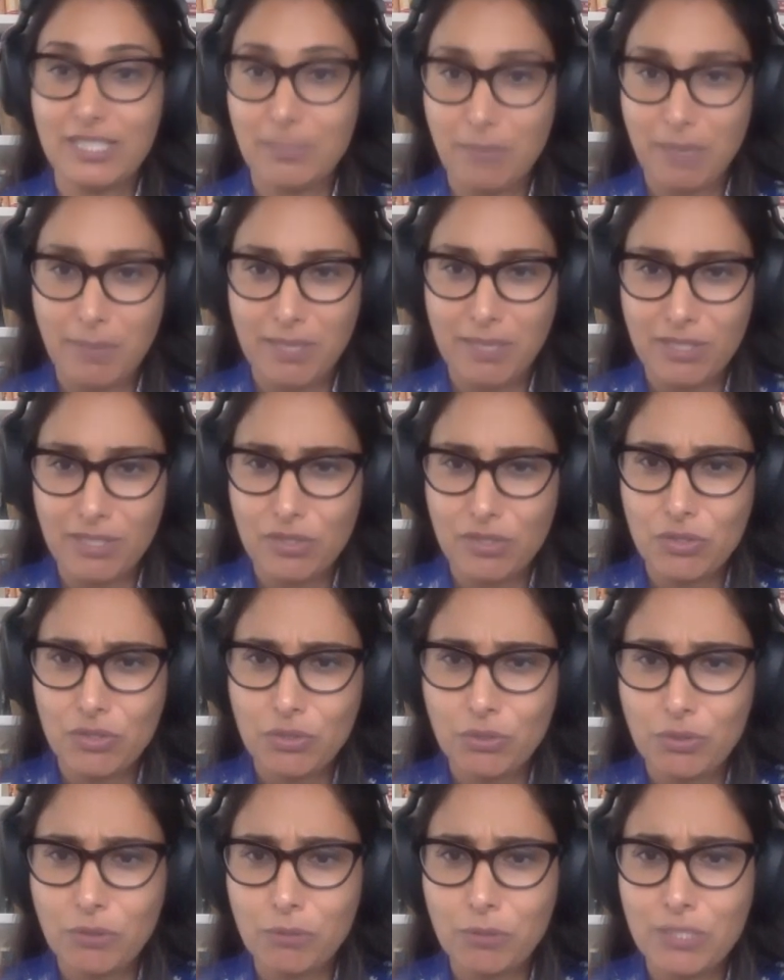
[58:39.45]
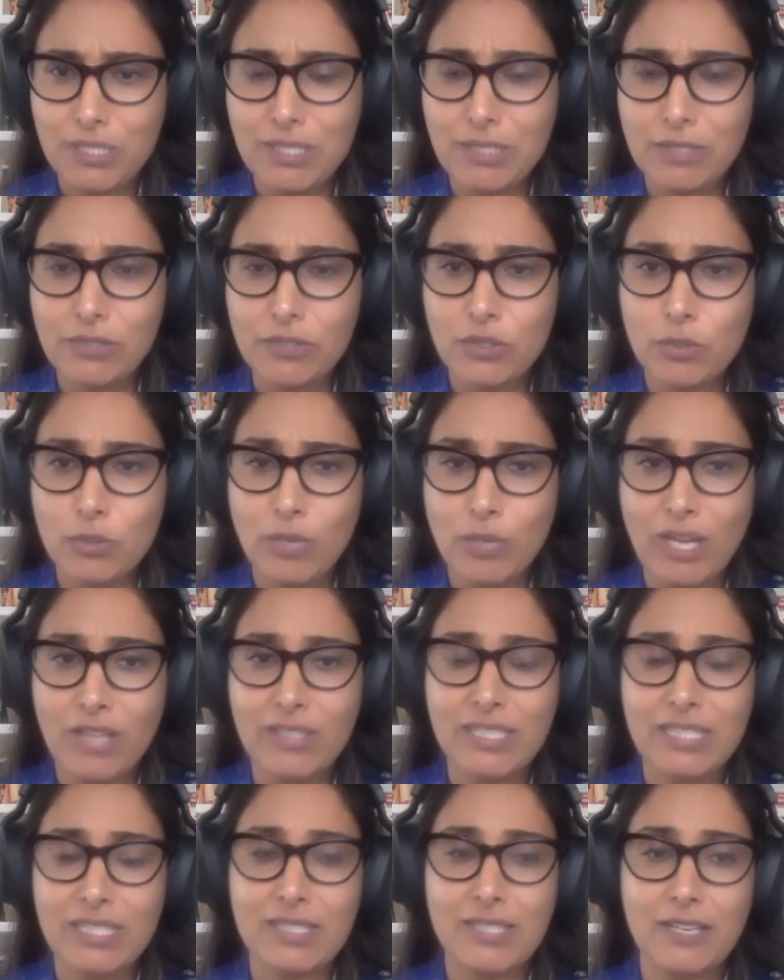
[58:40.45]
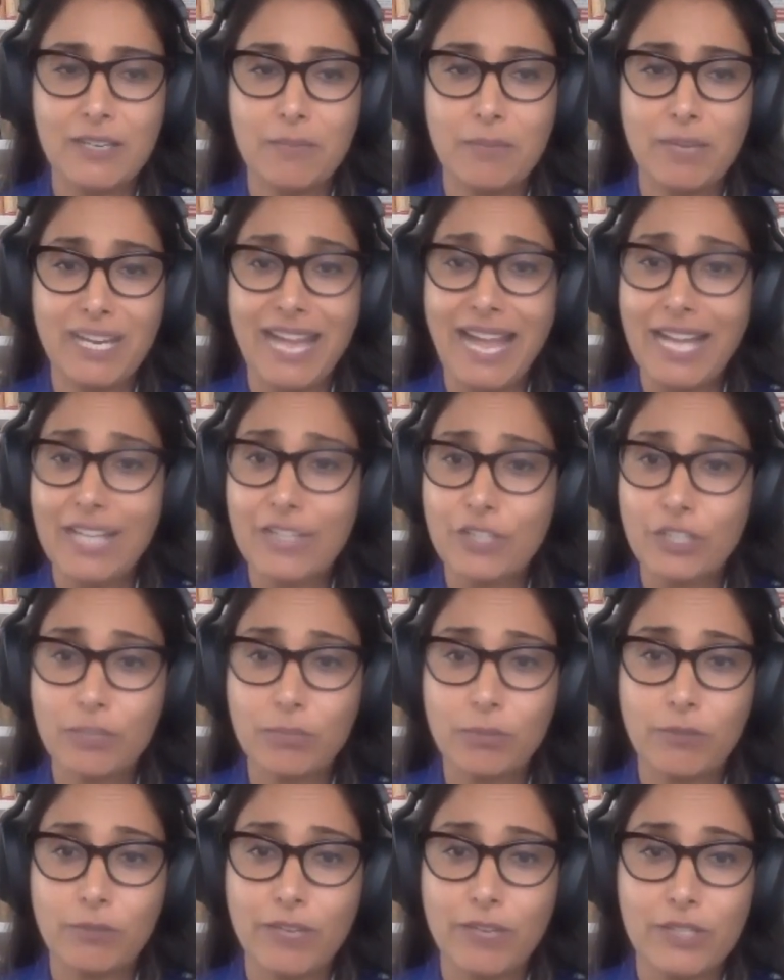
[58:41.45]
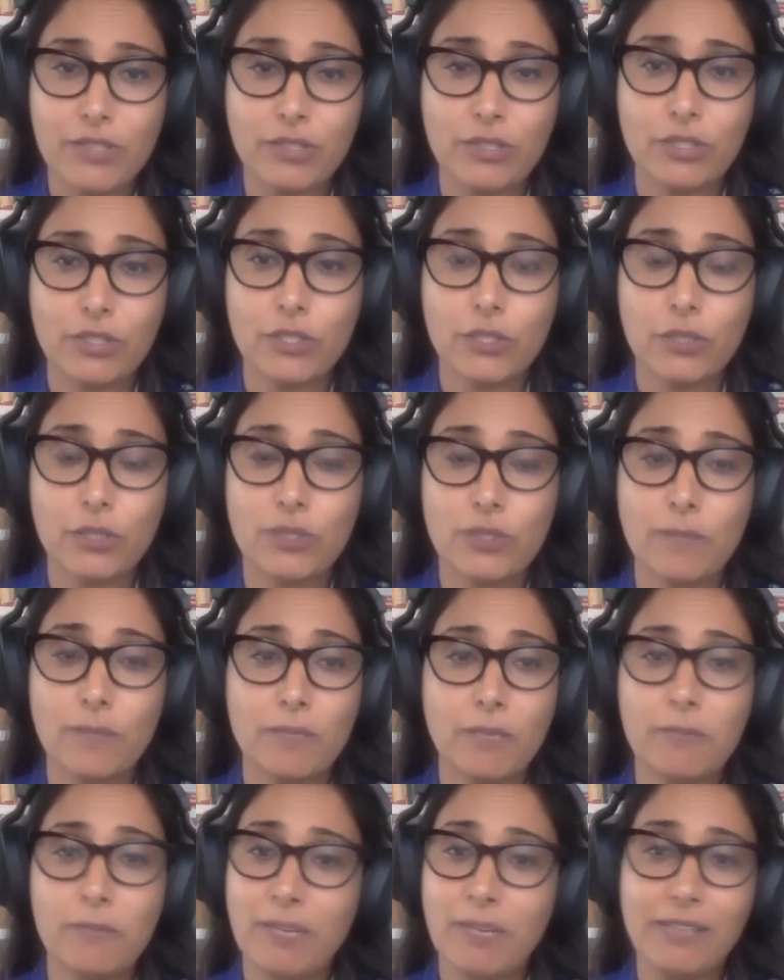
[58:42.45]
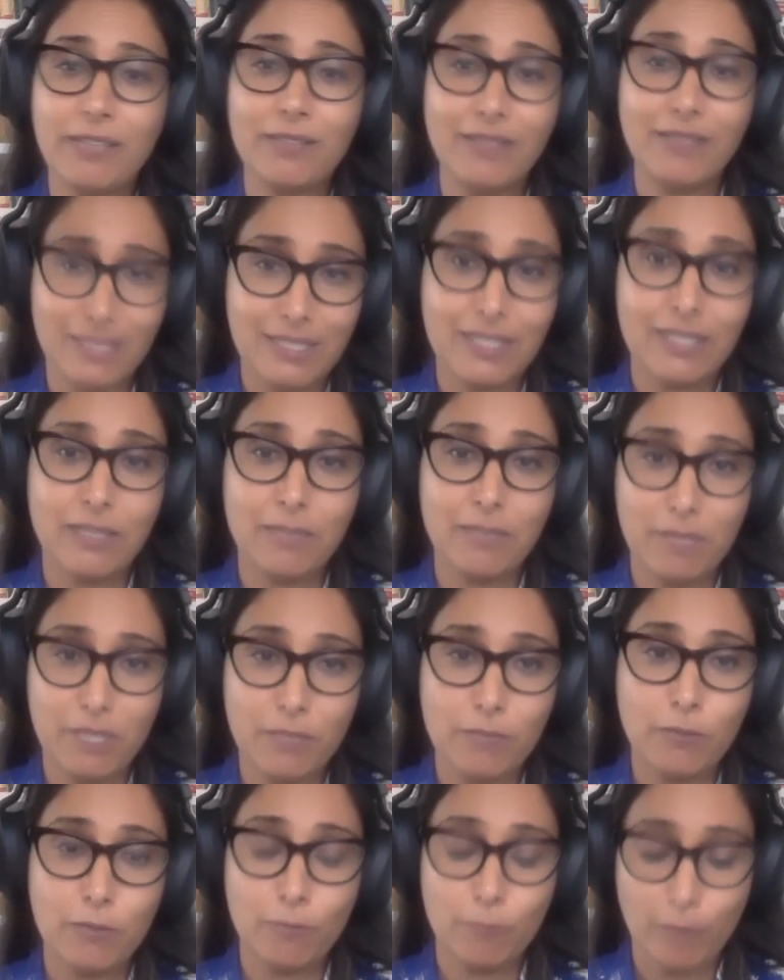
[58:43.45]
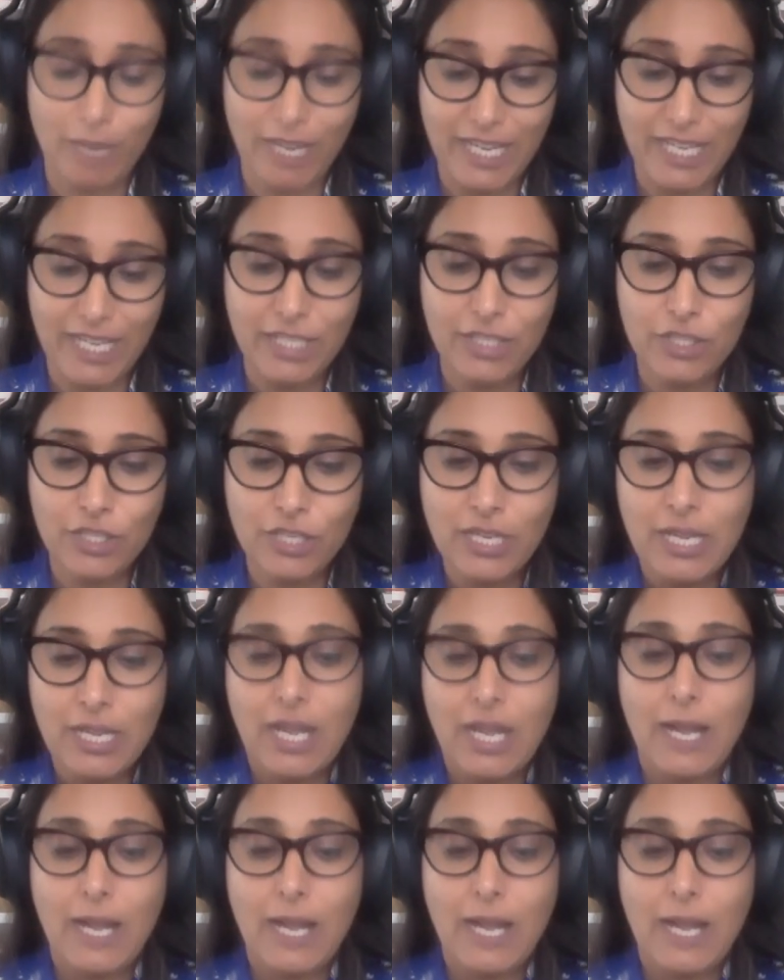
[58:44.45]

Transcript: and maybe this is true in Brazil as well, is done by adjunct professors who sometimes make less than the minimum wage.